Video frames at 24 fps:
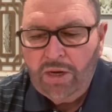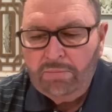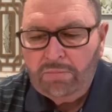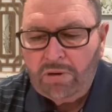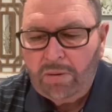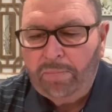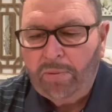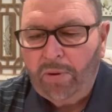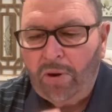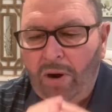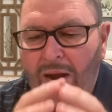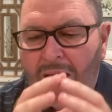
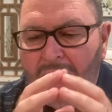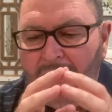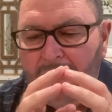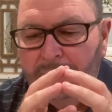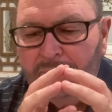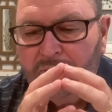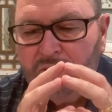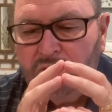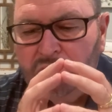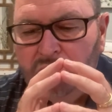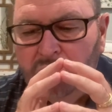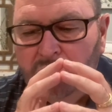But
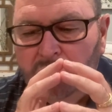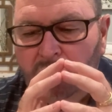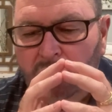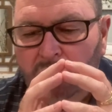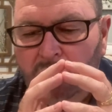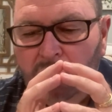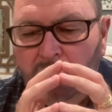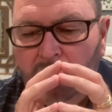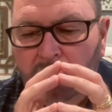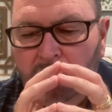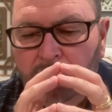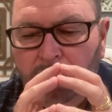perhaps
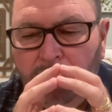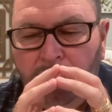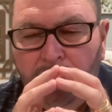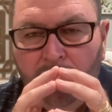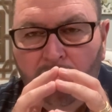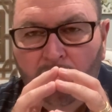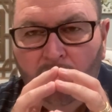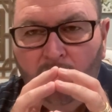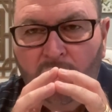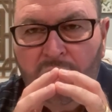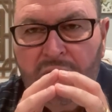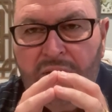
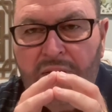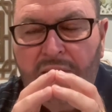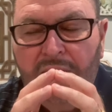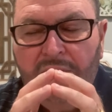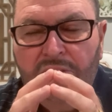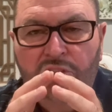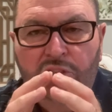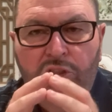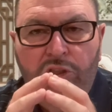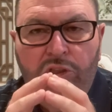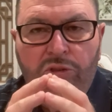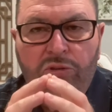we
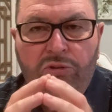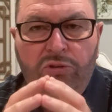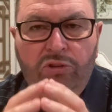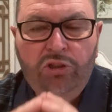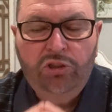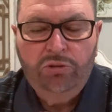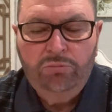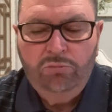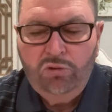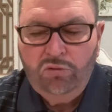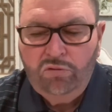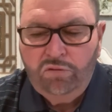can choose
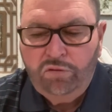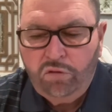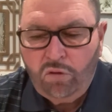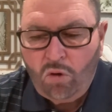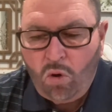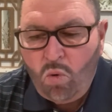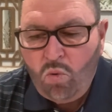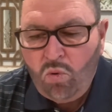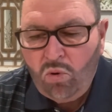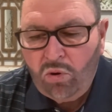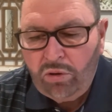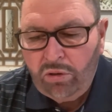to move
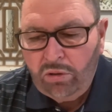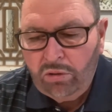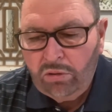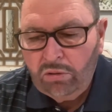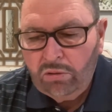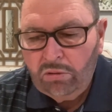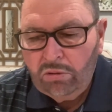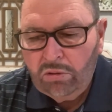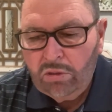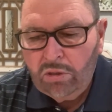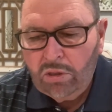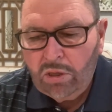forward
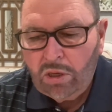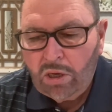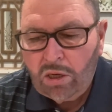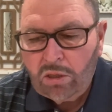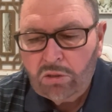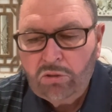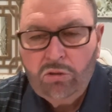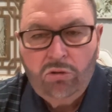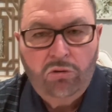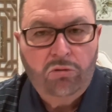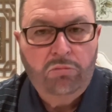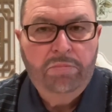a
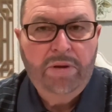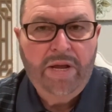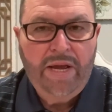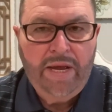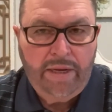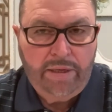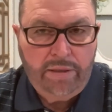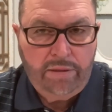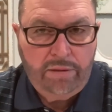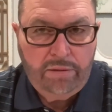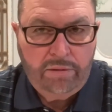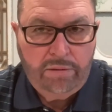little
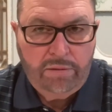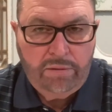bit.